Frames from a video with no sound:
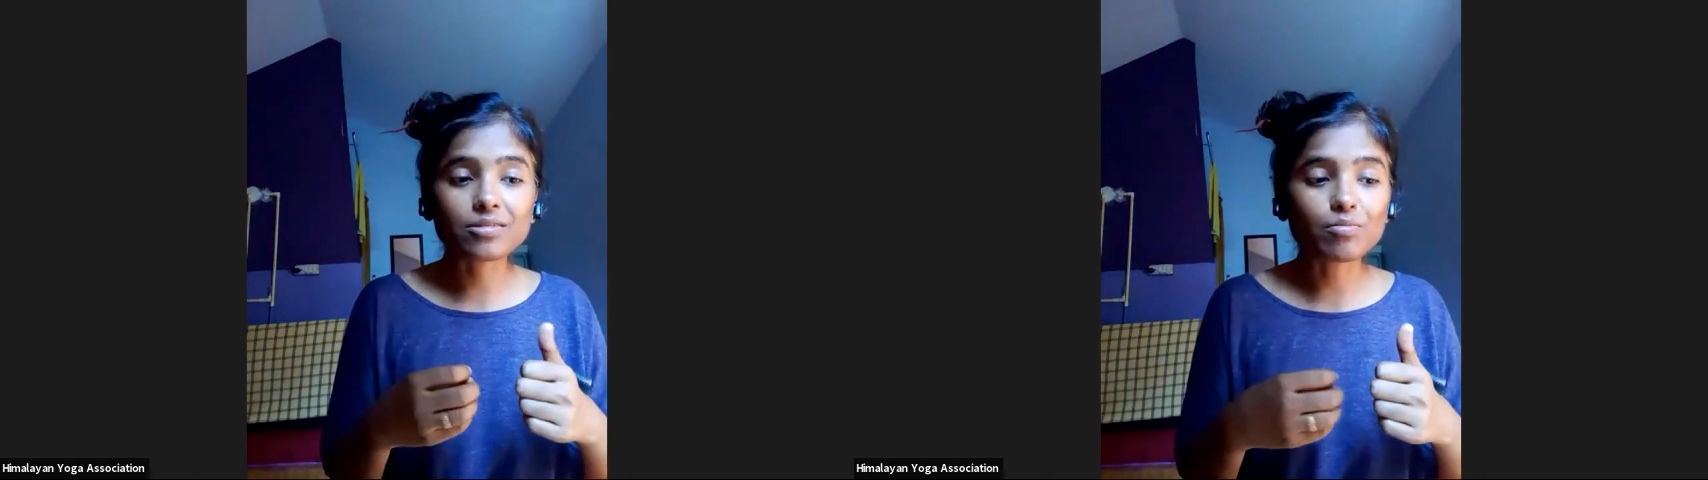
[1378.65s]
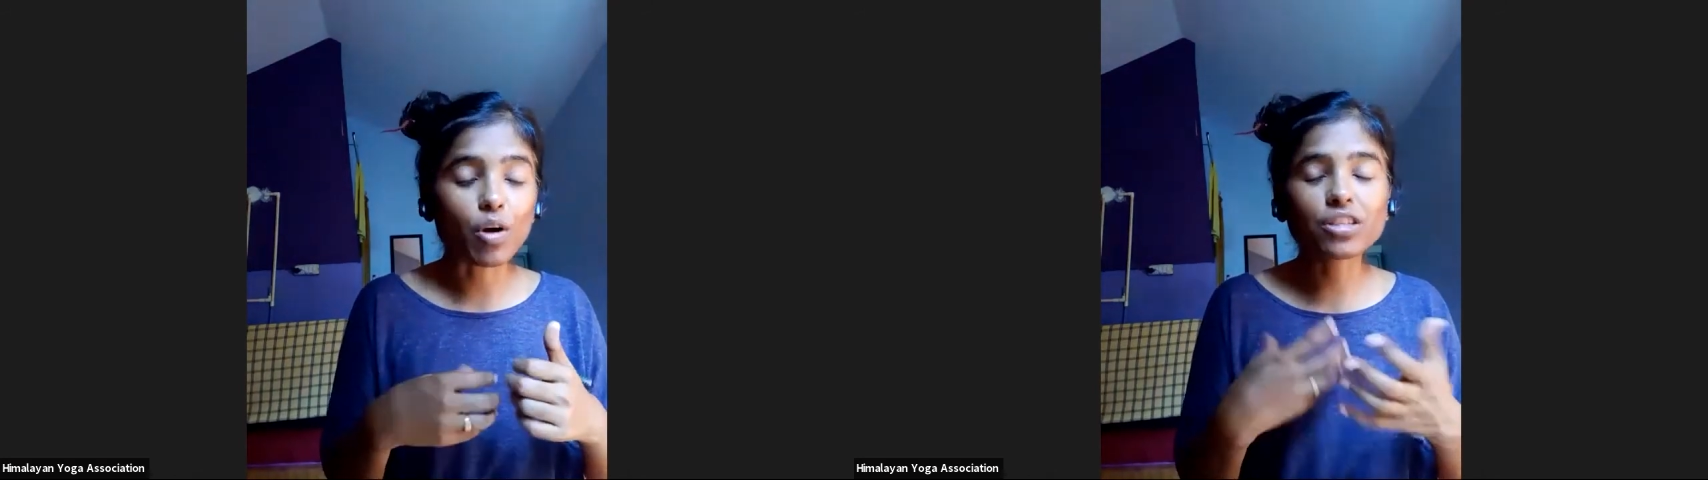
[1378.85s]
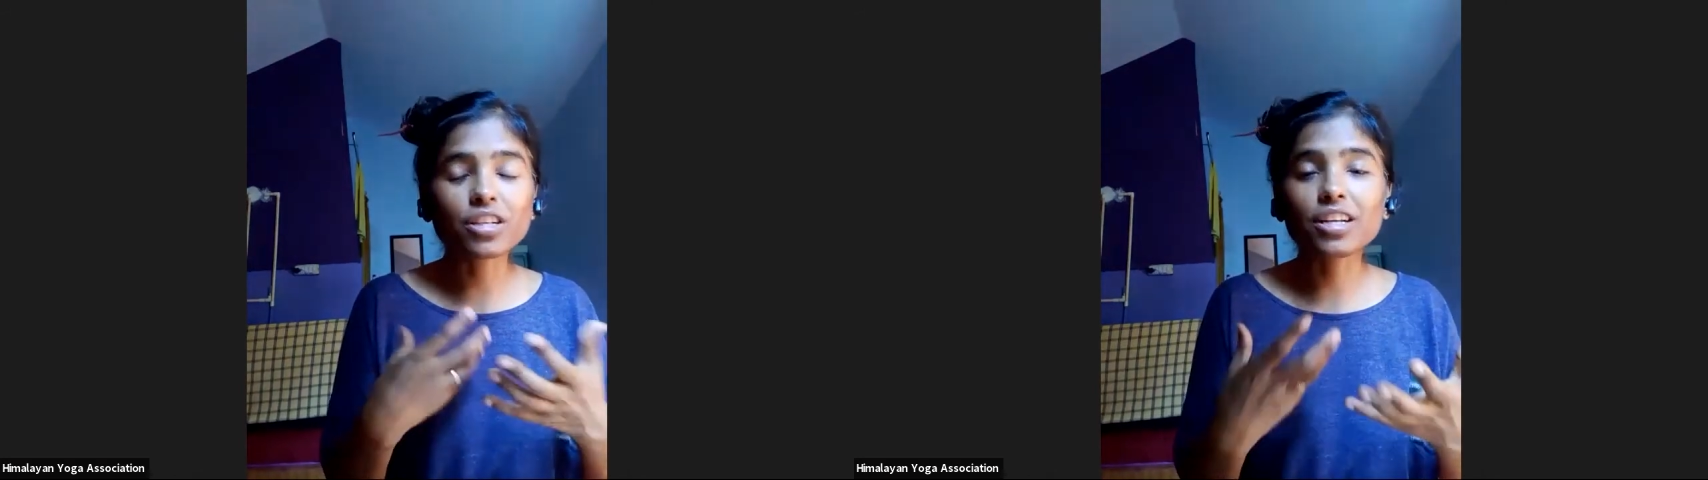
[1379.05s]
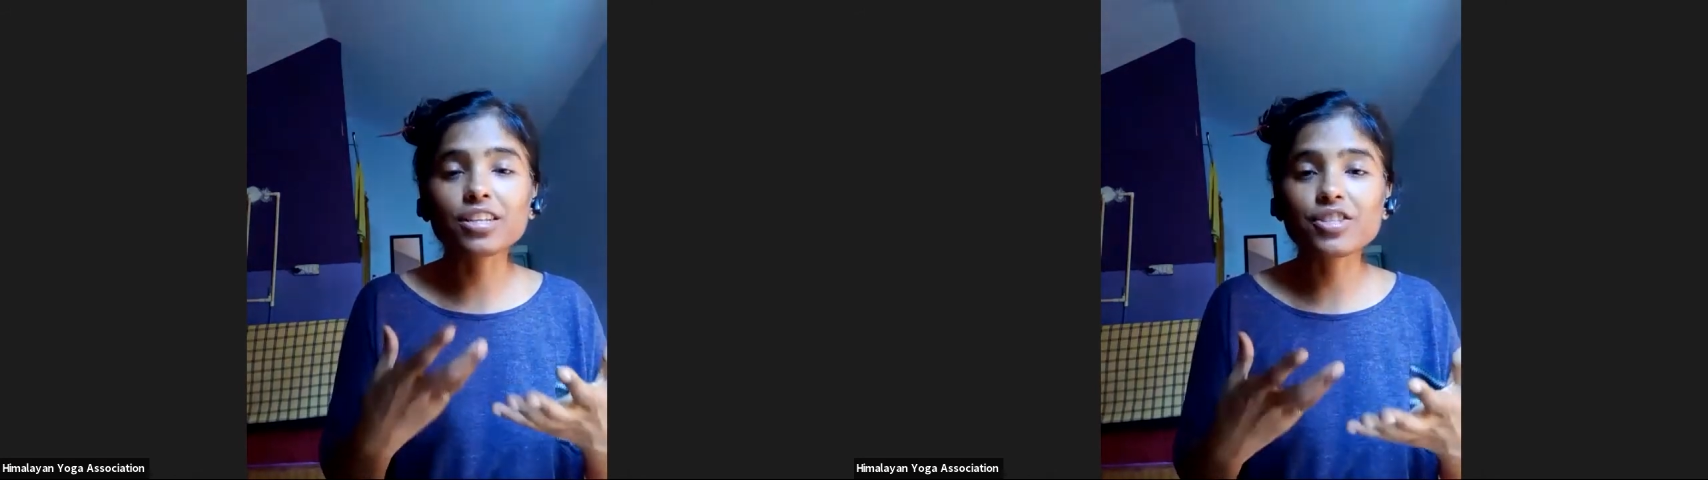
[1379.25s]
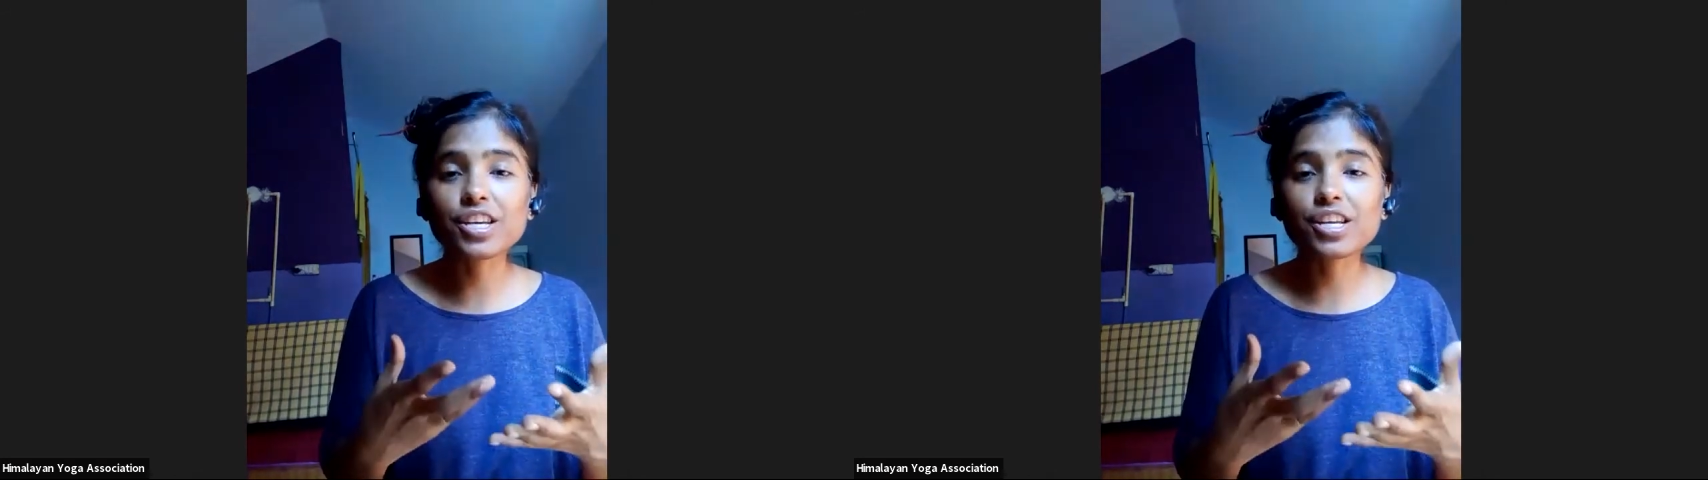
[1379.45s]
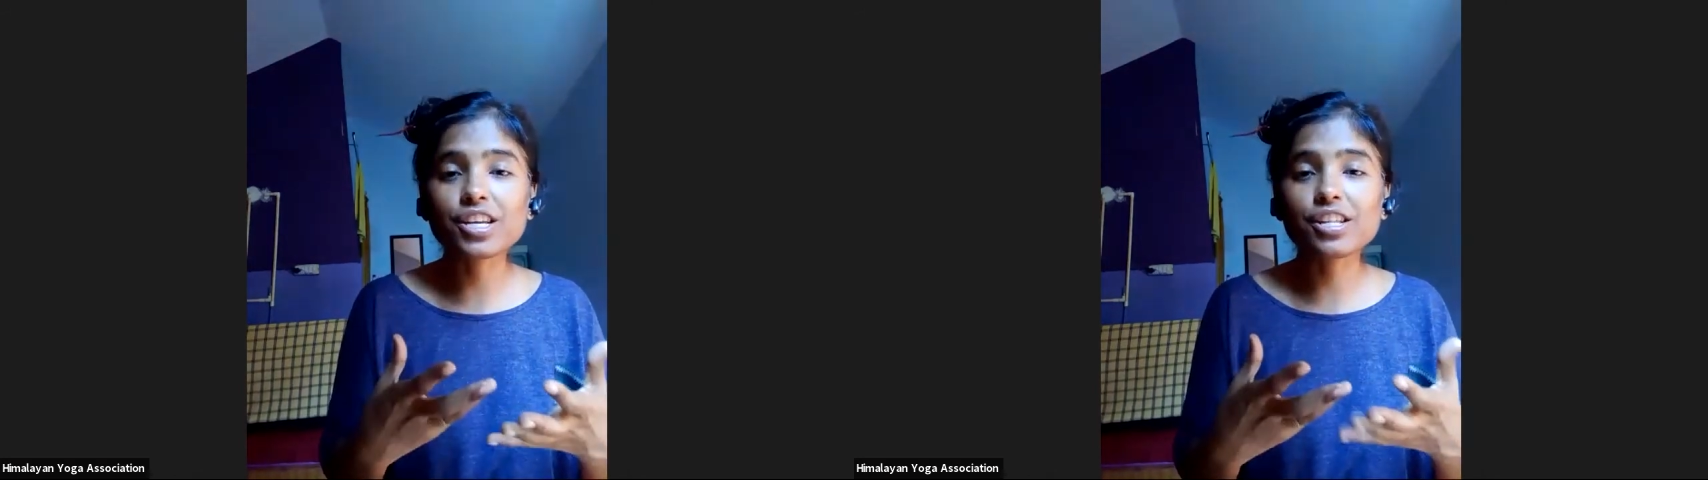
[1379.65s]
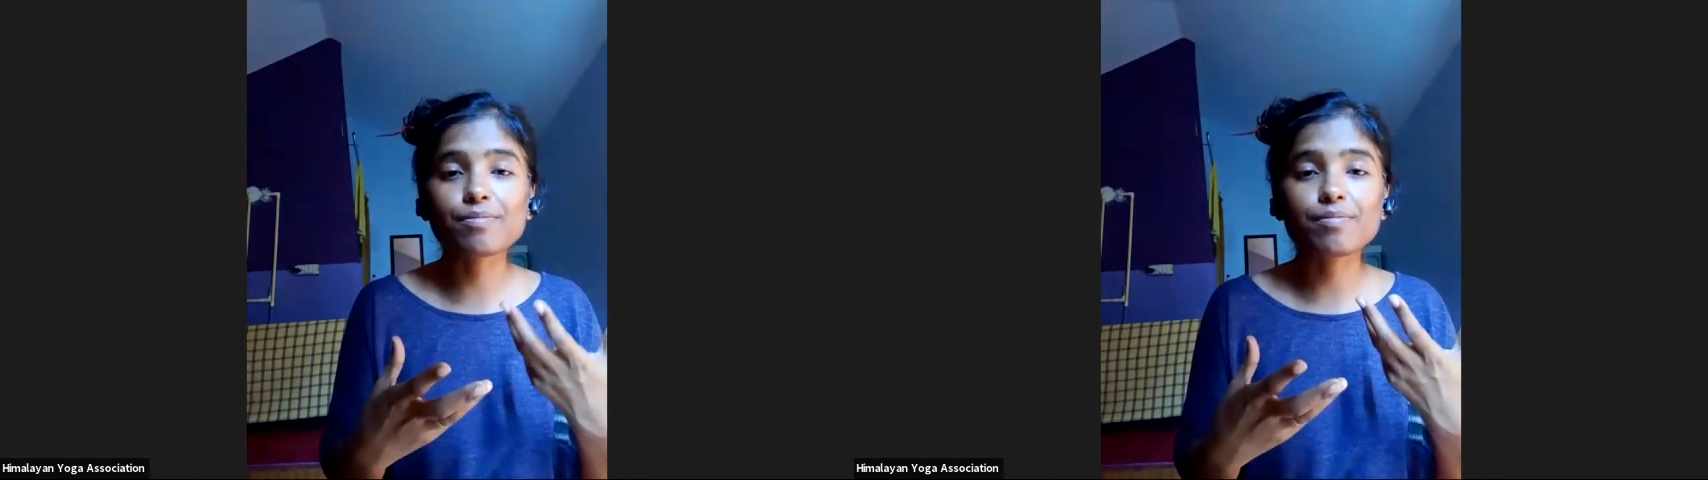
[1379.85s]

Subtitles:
modular cheese,